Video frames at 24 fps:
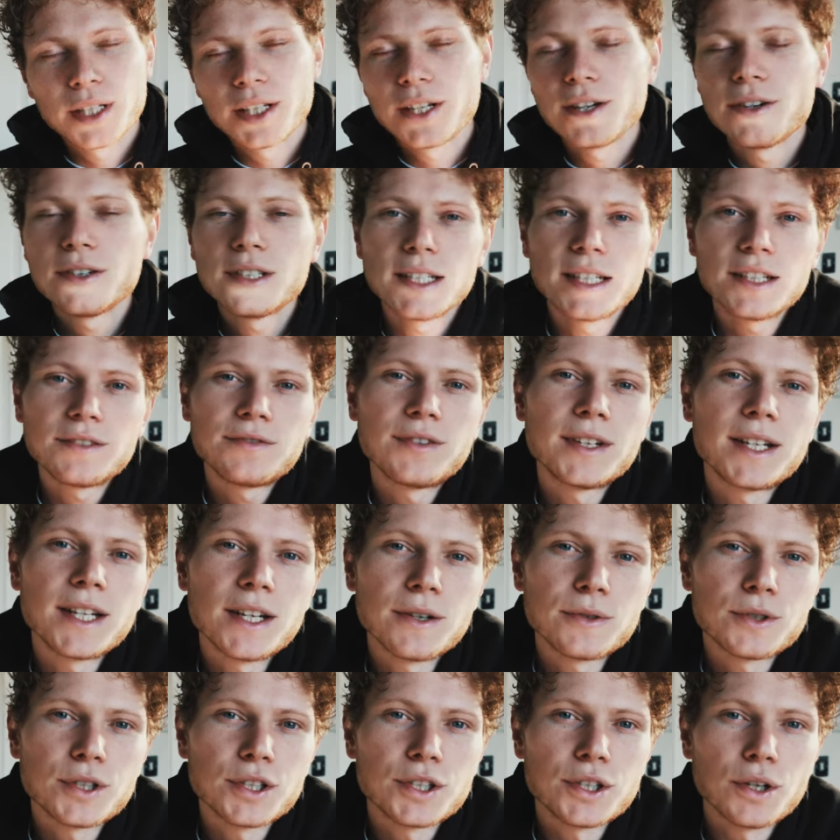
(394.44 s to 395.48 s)
using this
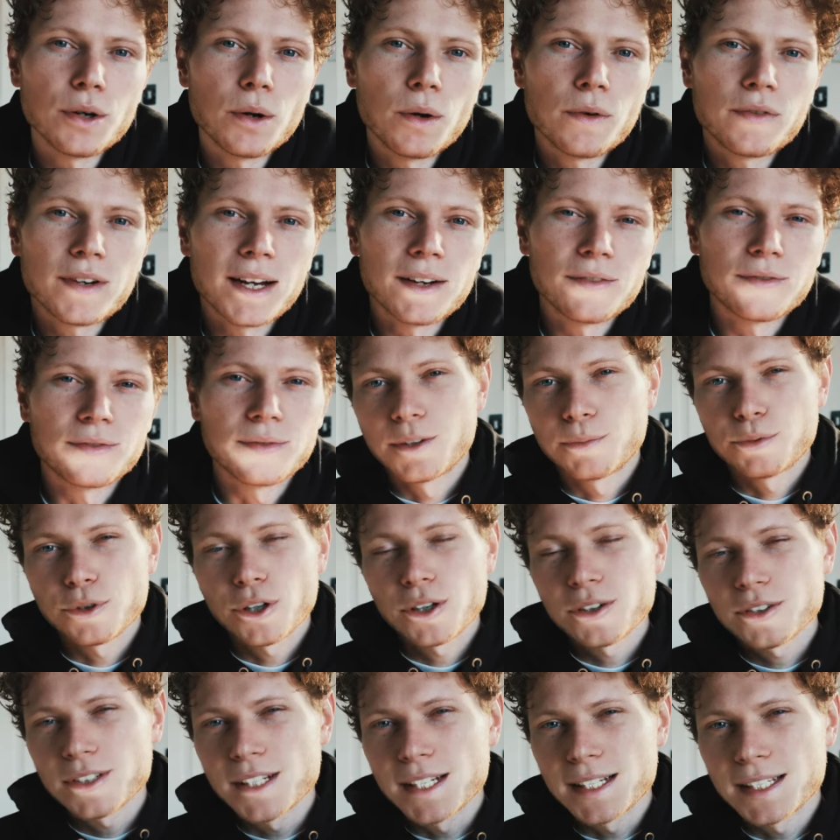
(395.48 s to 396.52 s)
video to show off kind of the
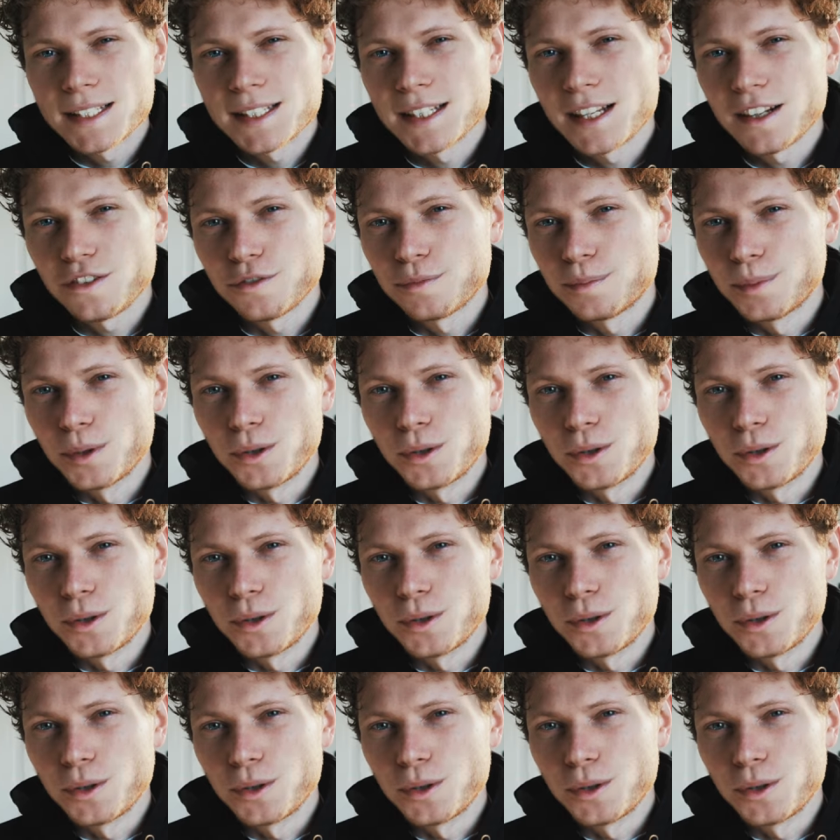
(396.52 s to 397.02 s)
product itself,